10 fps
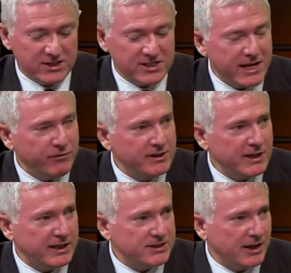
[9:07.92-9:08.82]
Seven
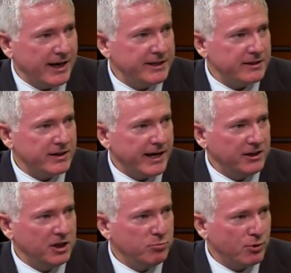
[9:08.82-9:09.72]
days later, the
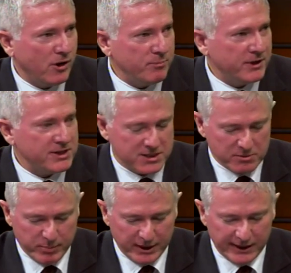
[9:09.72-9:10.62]
acting Prime Minister,
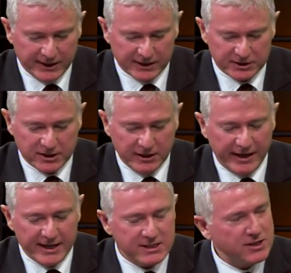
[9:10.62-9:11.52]
Bill English,
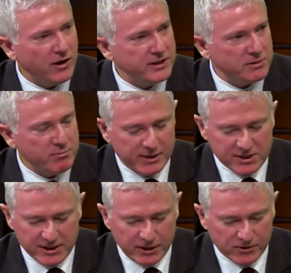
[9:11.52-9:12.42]
he signs a
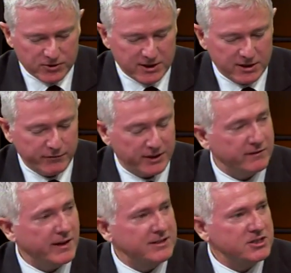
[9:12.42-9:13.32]
ministerial
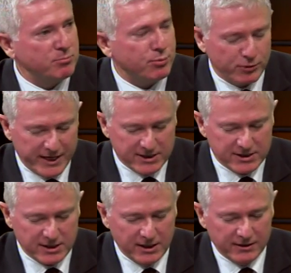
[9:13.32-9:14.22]
certificate that
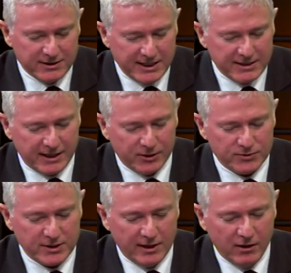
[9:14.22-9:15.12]
suppresses
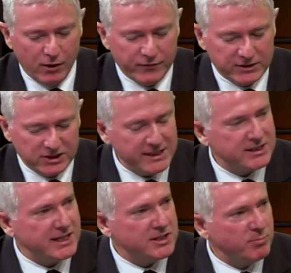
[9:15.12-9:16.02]
details of the
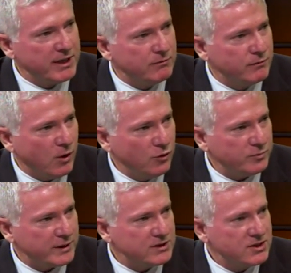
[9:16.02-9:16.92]
GCSB involvement